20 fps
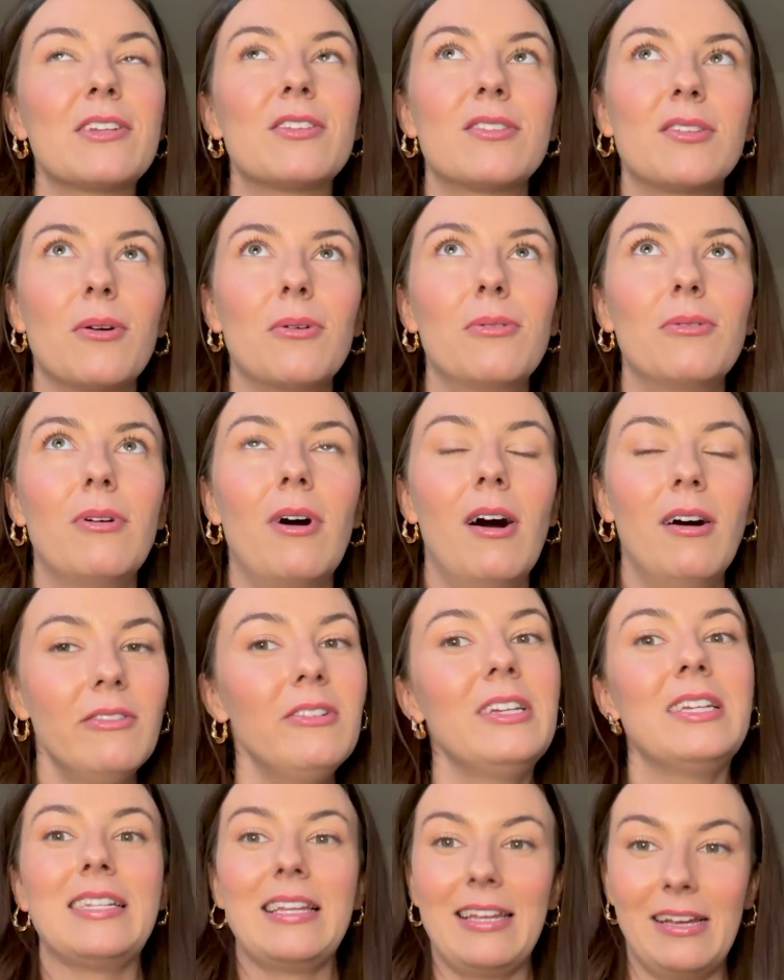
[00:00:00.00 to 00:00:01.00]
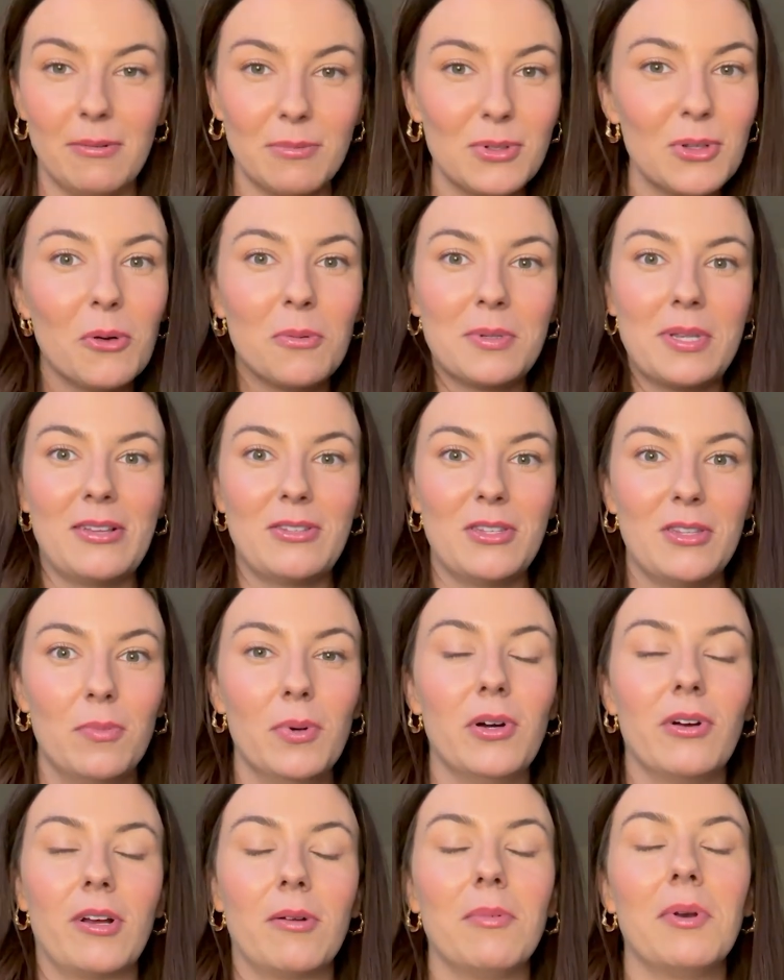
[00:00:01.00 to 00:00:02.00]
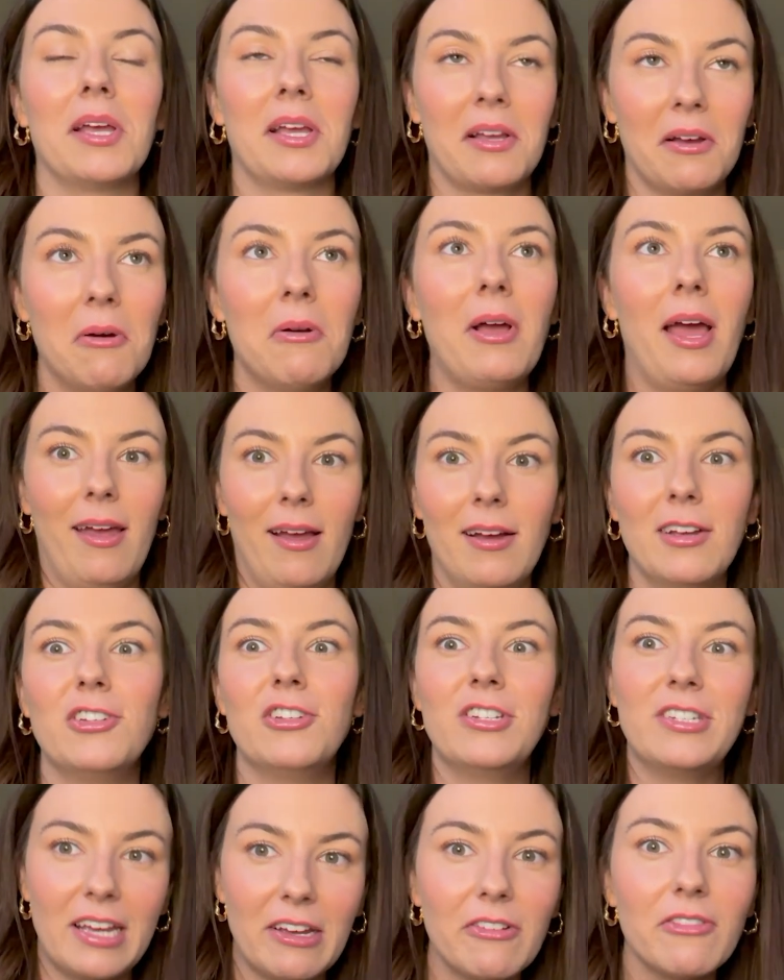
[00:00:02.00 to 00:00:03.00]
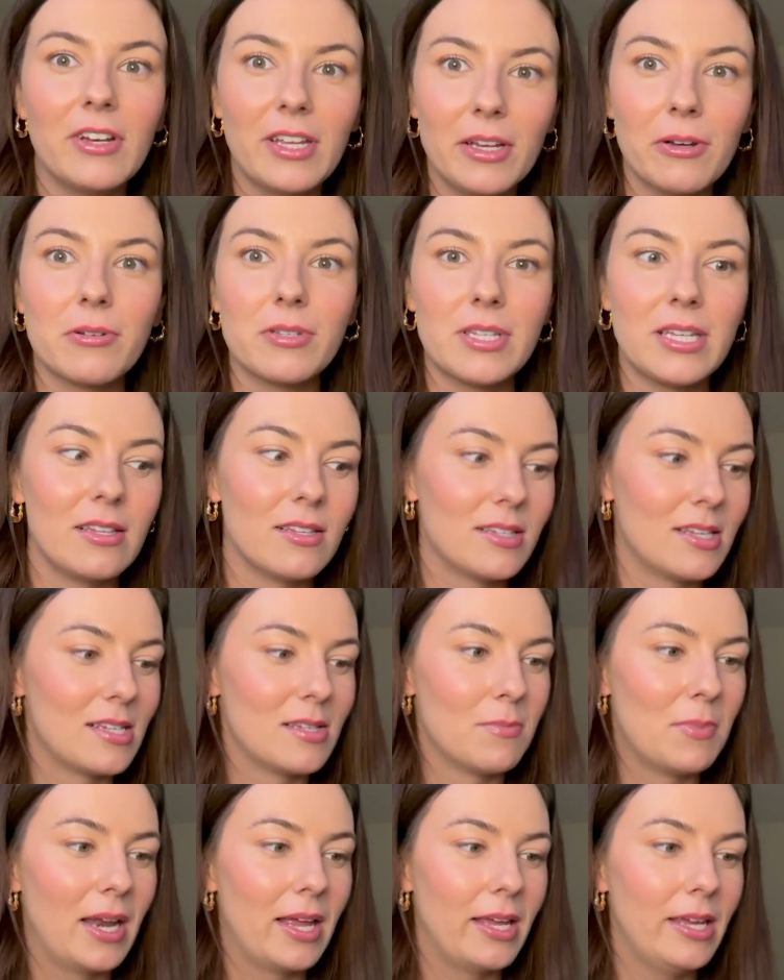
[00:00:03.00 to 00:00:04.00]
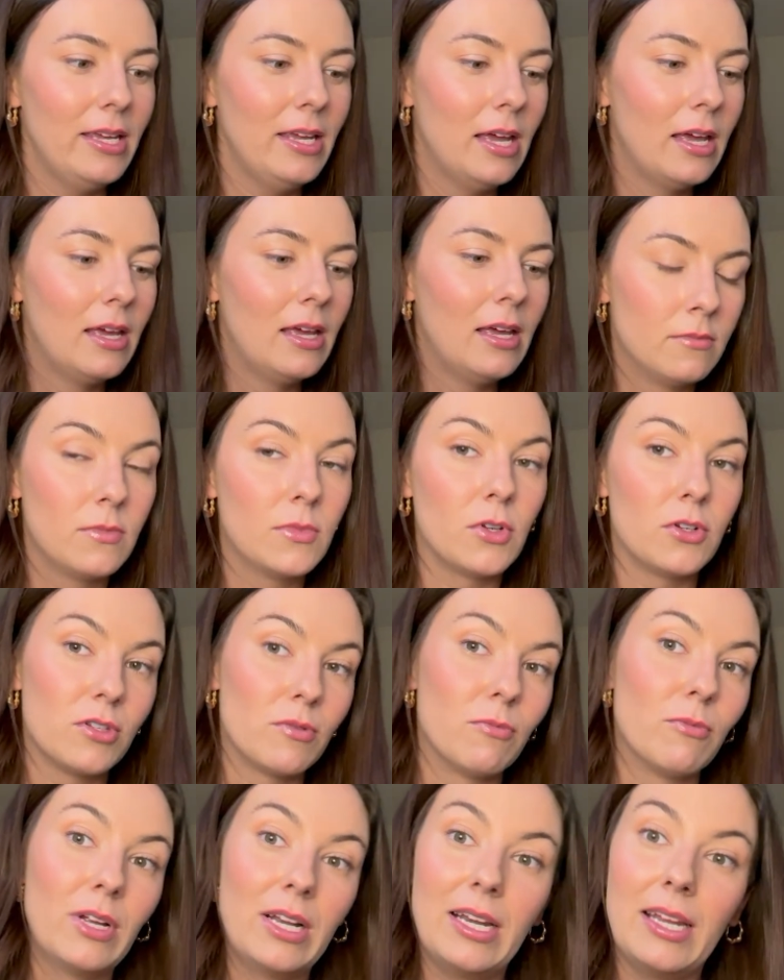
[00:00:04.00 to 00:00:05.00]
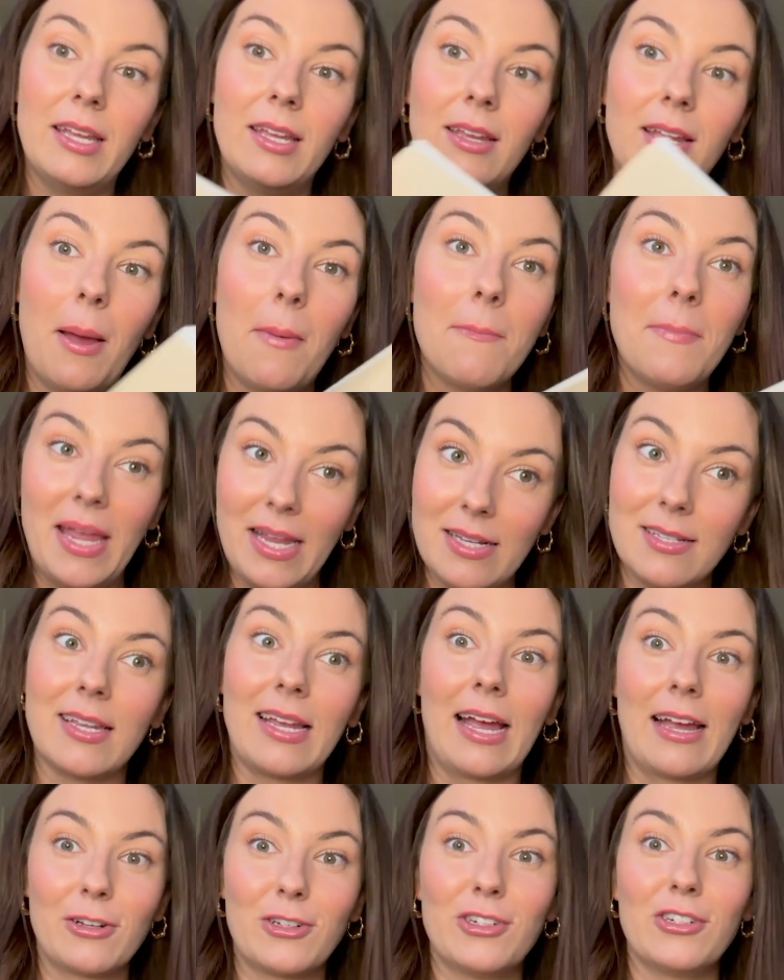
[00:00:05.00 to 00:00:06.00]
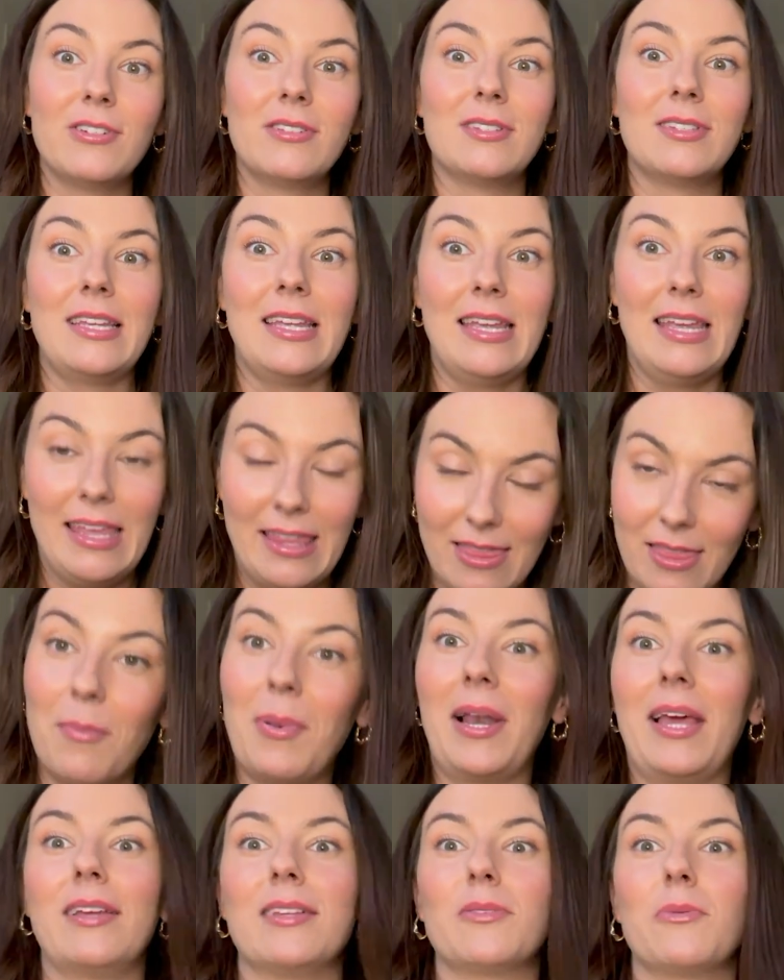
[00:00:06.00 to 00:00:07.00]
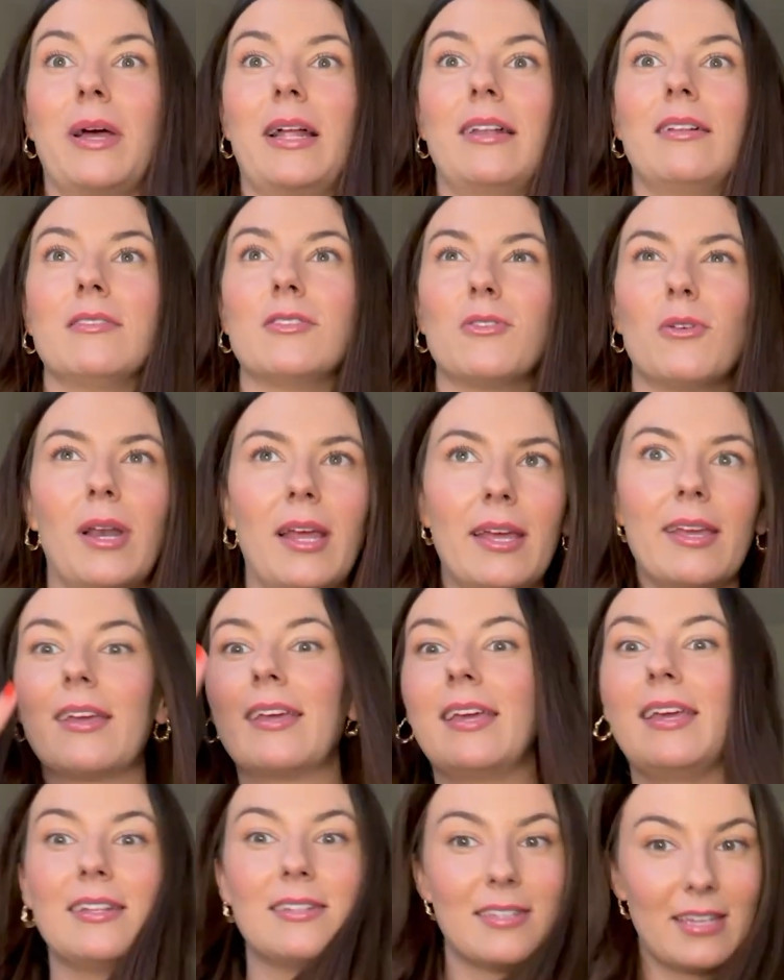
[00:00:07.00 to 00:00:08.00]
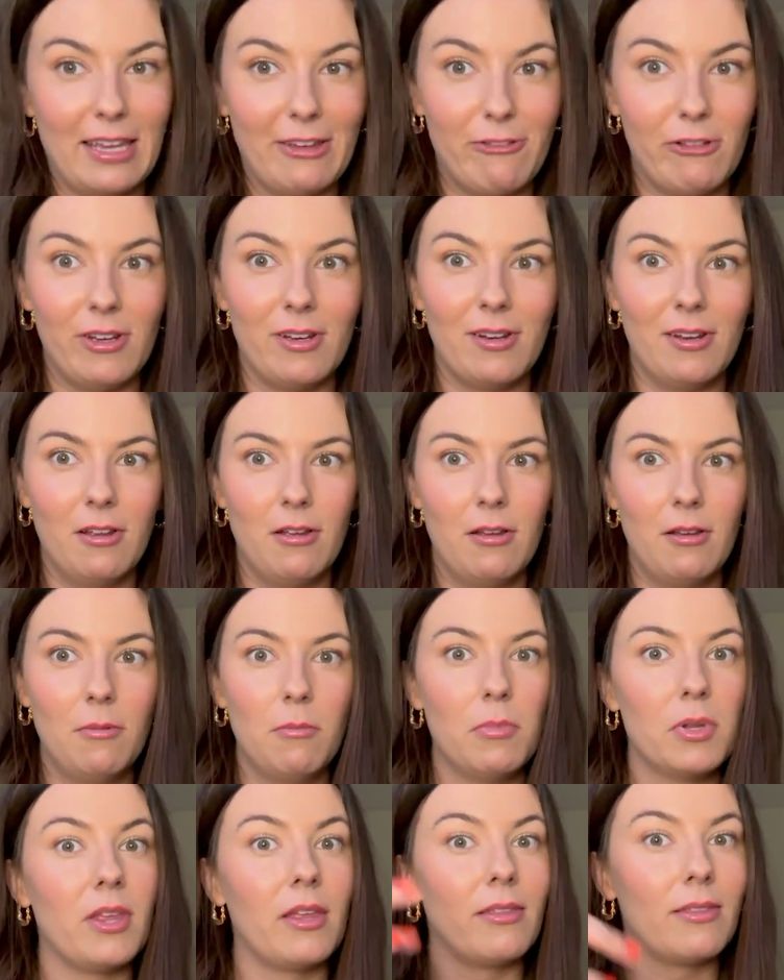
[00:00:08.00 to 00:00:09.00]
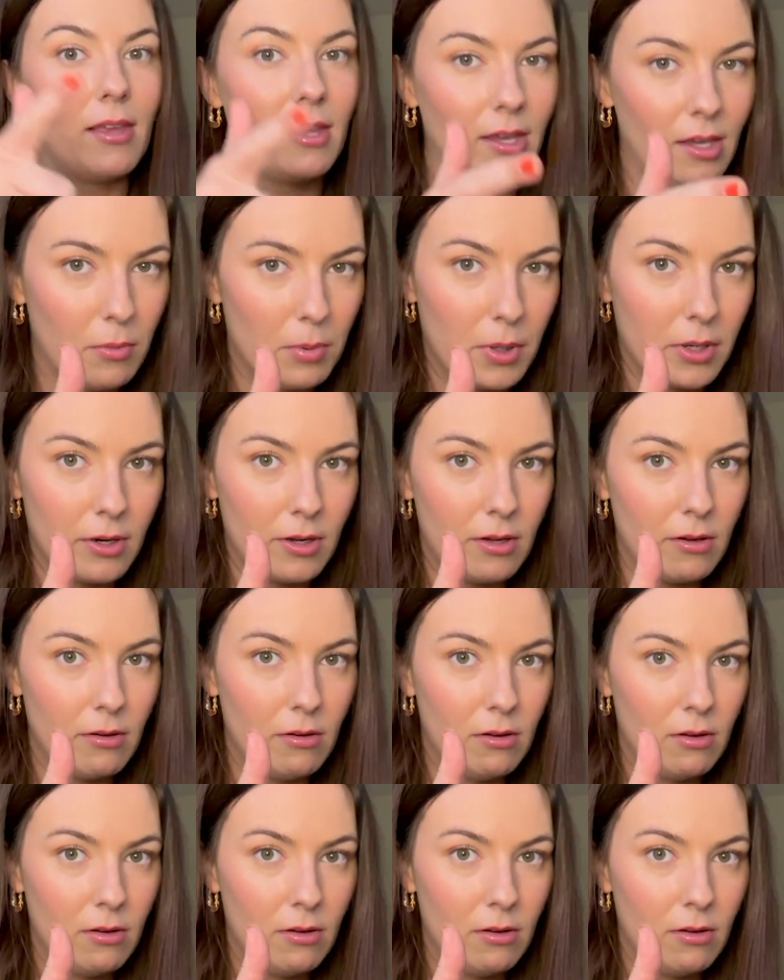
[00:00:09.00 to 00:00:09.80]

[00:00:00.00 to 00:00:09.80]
So obviously I'm so obsessed with the book. I'm like, okay, I should definitely go see this as a play. There's some really amazing actors in the play as well. So like it's a given, but then think about it.